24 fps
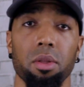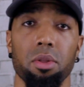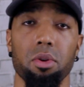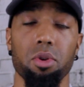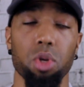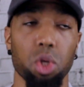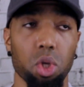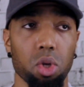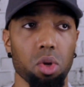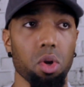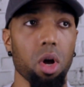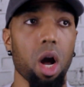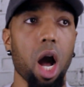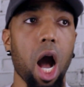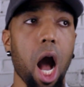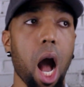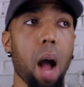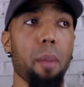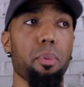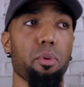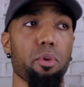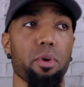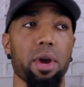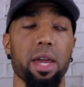They're still
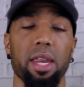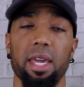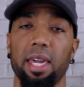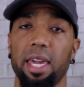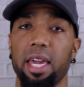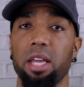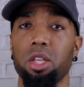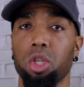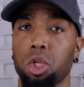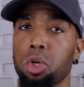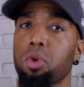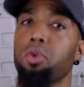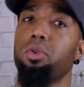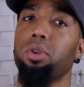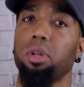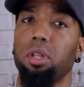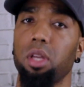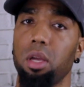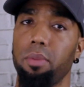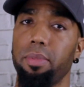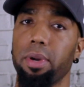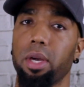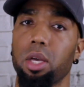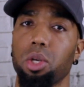operating
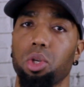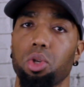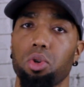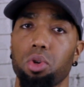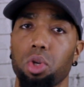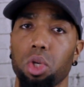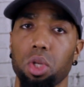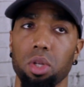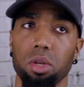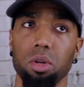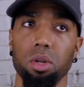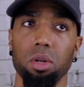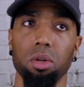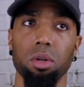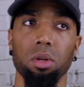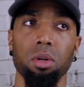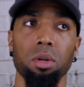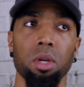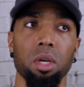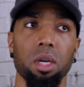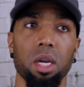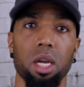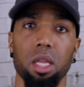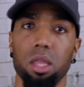internally because they're
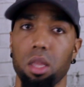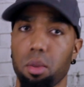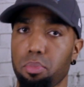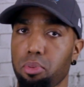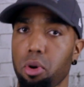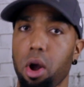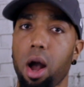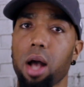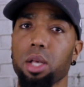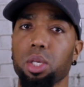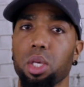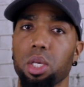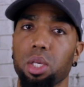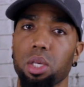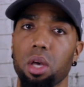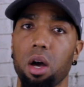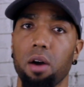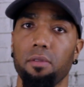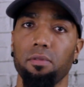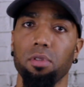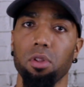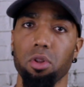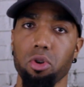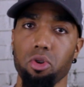still in the process
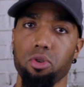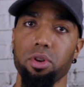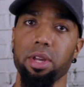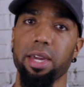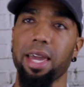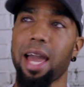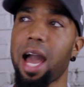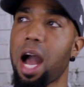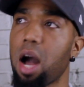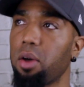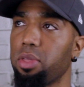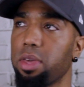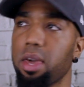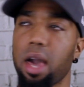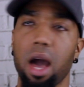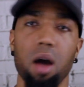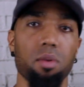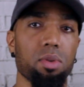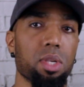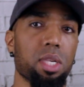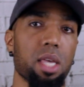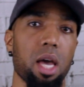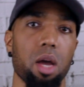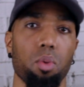of learning how the
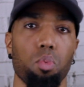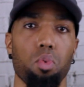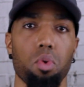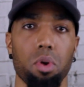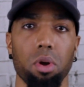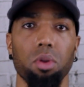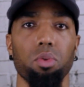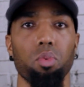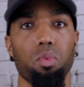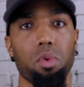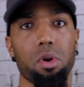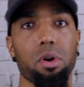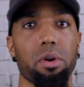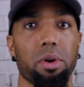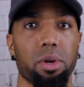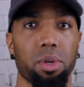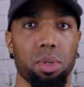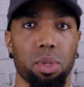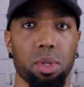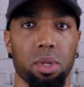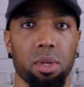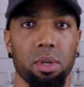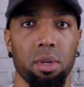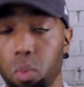outside world
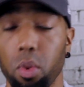works.